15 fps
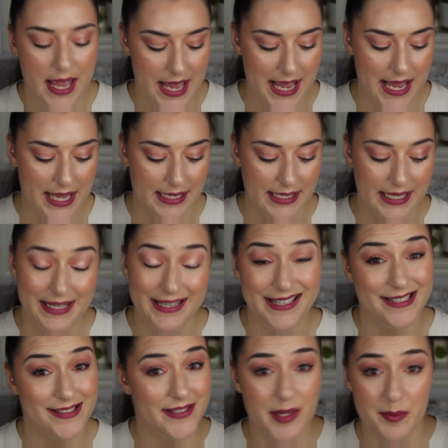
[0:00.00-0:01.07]
and it
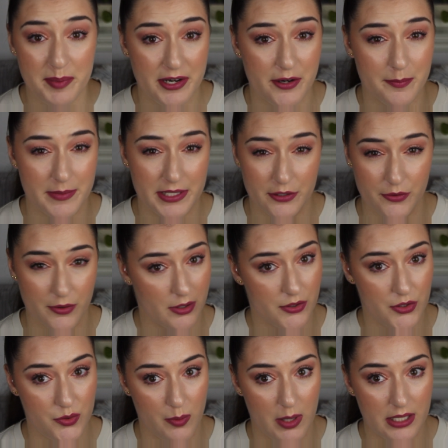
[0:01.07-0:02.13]
is the
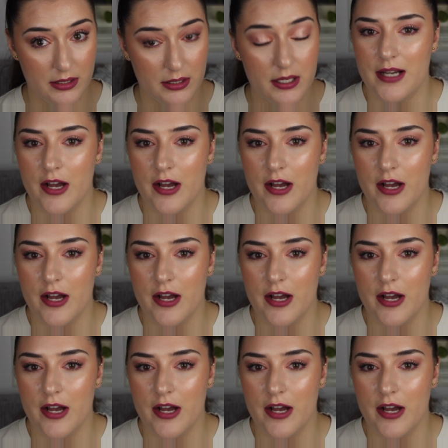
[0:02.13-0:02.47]
BareMinerals one.